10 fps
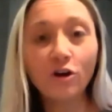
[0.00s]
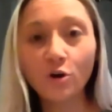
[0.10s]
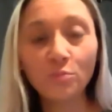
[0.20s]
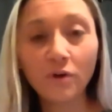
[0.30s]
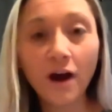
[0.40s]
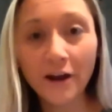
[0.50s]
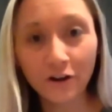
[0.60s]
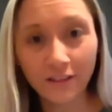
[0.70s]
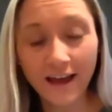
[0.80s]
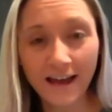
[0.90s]
long prior
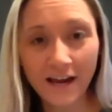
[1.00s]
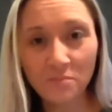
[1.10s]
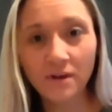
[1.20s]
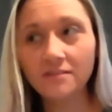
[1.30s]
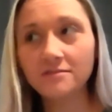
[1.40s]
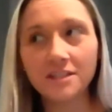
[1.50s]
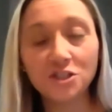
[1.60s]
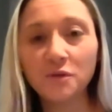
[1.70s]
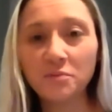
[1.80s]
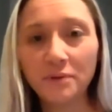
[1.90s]
to that had it been
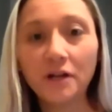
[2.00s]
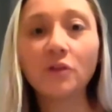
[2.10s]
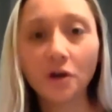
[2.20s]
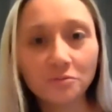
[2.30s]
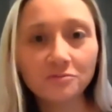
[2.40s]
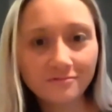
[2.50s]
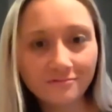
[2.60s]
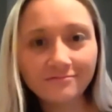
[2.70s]
since you had been alone?